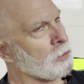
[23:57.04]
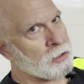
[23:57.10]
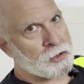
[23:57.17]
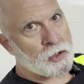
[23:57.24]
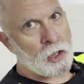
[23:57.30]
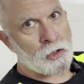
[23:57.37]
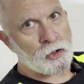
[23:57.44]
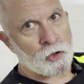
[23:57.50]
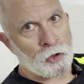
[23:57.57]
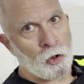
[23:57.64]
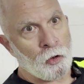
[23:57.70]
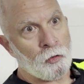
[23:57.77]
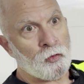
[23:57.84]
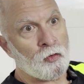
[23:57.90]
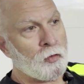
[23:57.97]
the escutcheon
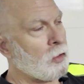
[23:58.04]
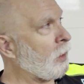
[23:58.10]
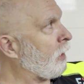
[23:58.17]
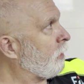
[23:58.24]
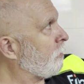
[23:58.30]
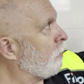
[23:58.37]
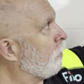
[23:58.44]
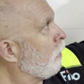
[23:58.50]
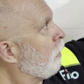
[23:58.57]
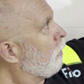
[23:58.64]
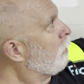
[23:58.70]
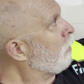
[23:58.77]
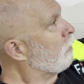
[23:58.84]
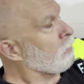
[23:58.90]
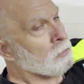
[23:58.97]
goes, and
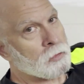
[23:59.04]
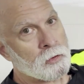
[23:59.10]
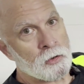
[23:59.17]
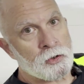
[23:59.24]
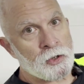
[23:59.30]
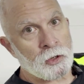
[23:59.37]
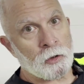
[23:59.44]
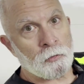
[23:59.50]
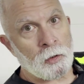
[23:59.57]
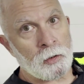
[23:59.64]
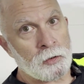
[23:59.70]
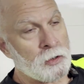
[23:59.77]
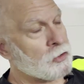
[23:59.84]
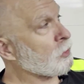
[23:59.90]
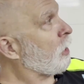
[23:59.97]
seal
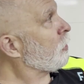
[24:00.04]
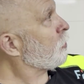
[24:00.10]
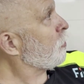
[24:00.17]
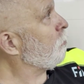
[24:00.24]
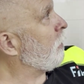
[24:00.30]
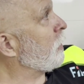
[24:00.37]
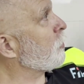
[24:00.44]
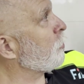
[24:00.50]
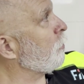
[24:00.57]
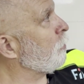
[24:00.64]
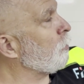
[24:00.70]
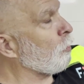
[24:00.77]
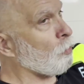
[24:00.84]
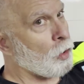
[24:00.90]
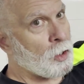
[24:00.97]
around the escutcheon, make sure that
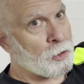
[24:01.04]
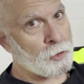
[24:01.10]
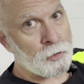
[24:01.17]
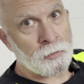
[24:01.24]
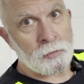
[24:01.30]
no water